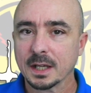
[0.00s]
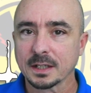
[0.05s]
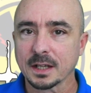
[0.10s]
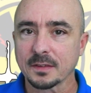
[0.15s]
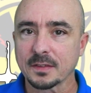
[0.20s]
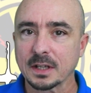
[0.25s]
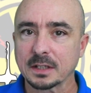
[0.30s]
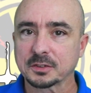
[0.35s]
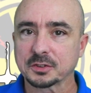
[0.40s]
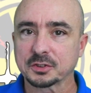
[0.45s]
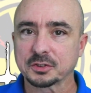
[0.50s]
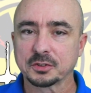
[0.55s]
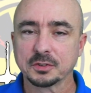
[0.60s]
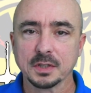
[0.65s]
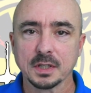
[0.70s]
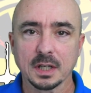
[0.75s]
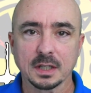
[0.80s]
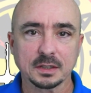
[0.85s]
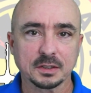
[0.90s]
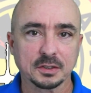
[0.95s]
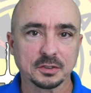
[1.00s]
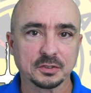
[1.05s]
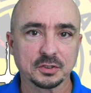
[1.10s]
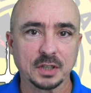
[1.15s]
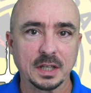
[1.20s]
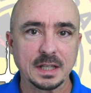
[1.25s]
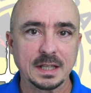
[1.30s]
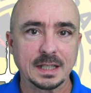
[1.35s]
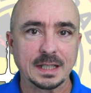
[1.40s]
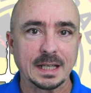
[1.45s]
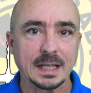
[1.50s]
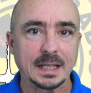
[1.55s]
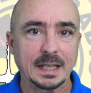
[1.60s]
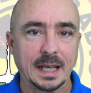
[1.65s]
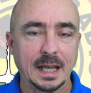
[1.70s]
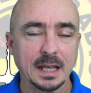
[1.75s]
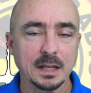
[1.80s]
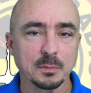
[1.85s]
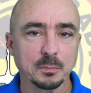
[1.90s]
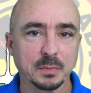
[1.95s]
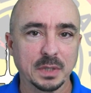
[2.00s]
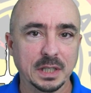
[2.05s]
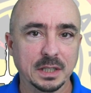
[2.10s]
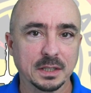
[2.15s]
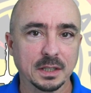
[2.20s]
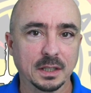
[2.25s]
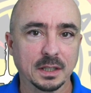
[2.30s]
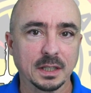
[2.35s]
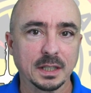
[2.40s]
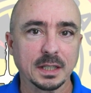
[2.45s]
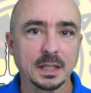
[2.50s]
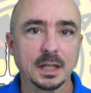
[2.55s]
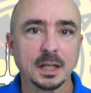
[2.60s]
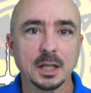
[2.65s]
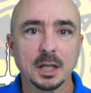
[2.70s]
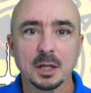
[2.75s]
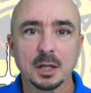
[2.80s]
Now, that's not to say that it can't be done,